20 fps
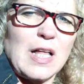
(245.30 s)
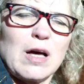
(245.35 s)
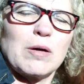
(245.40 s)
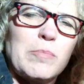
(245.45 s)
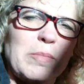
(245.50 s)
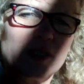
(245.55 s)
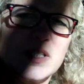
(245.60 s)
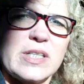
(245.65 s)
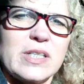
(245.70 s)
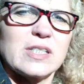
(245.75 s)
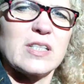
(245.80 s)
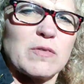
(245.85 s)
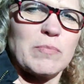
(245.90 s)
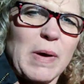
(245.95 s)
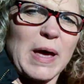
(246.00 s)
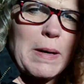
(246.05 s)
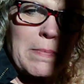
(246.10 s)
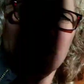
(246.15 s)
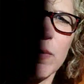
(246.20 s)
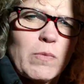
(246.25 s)
out millions of
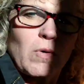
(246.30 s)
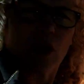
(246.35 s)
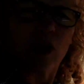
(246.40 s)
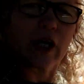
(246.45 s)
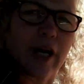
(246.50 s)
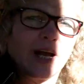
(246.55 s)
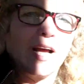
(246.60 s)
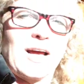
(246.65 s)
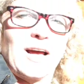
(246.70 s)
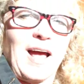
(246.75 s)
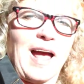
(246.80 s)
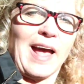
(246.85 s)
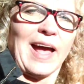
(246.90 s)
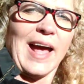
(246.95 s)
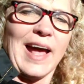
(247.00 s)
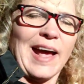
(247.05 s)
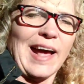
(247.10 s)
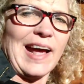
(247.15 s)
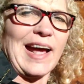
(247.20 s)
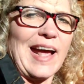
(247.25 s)
paperwork
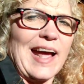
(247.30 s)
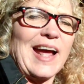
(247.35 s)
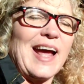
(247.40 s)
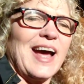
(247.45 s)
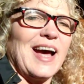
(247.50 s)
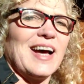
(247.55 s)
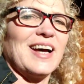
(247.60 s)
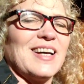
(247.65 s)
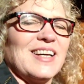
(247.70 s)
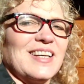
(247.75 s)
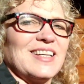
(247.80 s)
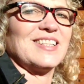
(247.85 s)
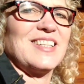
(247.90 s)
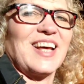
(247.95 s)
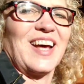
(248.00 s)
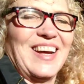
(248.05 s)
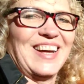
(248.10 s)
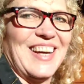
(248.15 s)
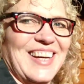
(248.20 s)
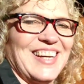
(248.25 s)
and
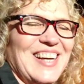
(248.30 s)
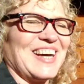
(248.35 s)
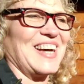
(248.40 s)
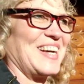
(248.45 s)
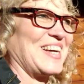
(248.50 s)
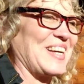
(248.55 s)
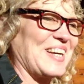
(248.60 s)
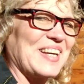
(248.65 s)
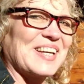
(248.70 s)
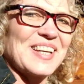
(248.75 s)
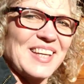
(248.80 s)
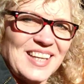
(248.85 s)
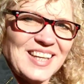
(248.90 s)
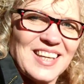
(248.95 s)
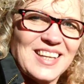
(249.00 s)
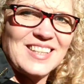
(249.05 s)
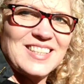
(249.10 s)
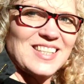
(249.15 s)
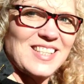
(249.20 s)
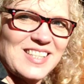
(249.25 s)

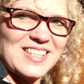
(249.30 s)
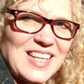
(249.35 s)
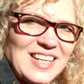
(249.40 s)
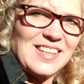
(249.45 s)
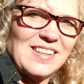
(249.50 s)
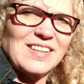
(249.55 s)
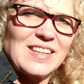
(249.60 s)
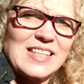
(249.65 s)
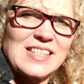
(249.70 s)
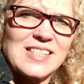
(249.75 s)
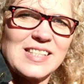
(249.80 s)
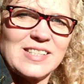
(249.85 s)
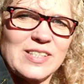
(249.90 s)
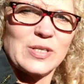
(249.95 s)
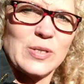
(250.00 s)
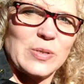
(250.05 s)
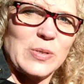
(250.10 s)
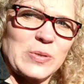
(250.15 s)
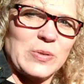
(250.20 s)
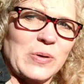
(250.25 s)
to sit and listen
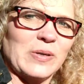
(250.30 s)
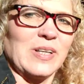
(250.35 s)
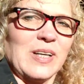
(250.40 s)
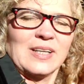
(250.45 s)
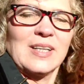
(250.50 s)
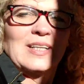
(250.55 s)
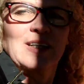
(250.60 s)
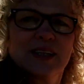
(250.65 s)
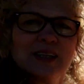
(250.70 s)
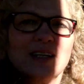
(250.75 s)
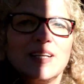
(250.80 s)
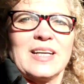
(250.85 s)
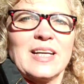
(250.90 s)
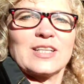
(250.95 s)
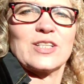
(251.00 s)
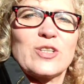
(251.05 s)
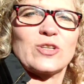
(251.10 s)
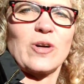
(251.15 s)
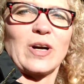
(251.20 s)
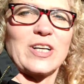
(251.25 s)
to
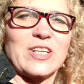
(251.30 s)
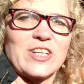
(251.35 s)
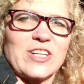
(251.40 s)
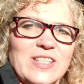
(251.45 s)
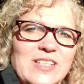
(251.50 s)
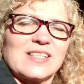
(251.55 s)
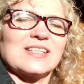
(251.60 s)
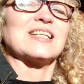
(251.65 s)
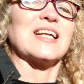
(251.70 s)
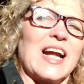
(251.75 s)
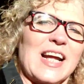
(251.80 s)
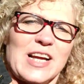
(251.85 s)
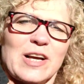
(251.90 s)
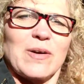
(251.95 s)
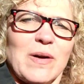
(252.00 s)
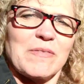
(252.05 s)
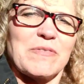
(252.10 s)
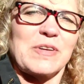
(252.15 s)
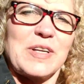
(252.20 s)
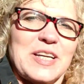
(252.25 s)
instructions that I
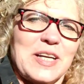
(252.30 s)
hear every